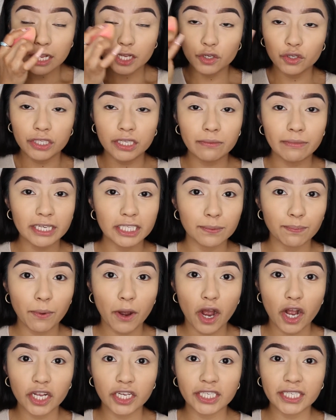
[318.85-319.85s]
using my
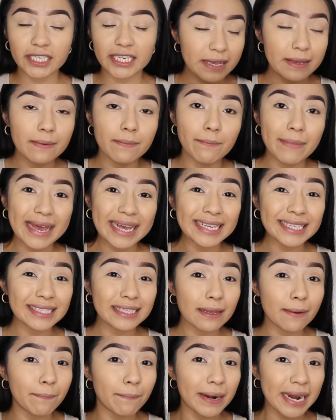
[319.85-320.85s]
sponge, it makes
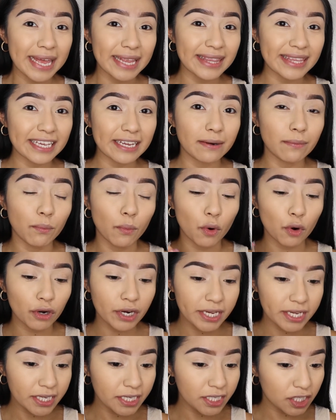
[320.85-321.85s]
the blending more
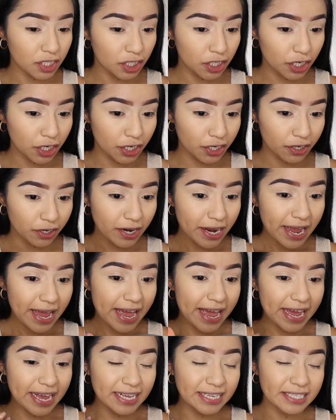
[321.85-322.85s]
easier,
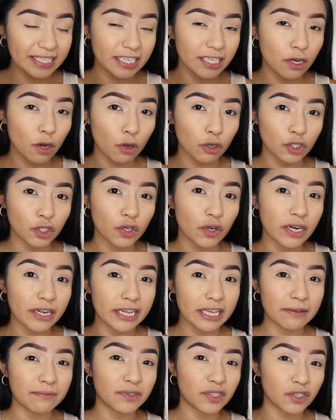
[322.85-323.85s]
and it also
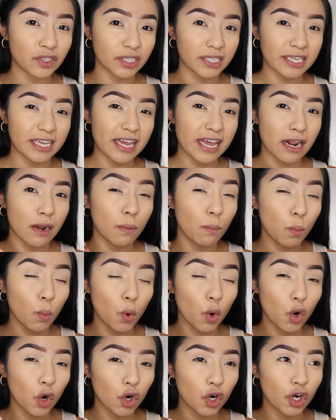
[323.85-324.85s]
leaves your skin
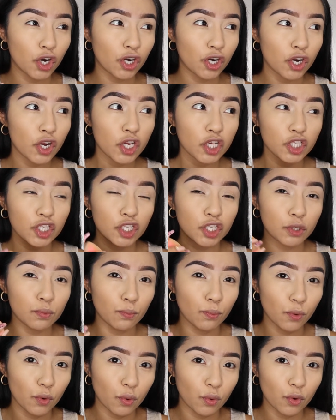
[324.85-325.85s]
more
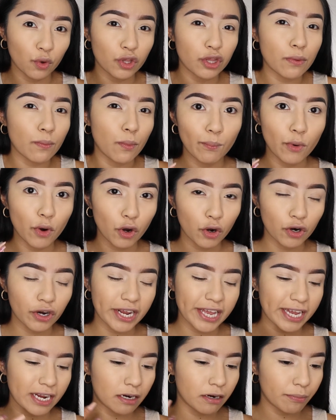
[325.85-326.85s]
smooth, more
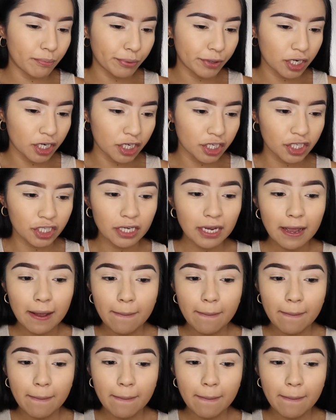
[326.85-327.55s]
airbrush.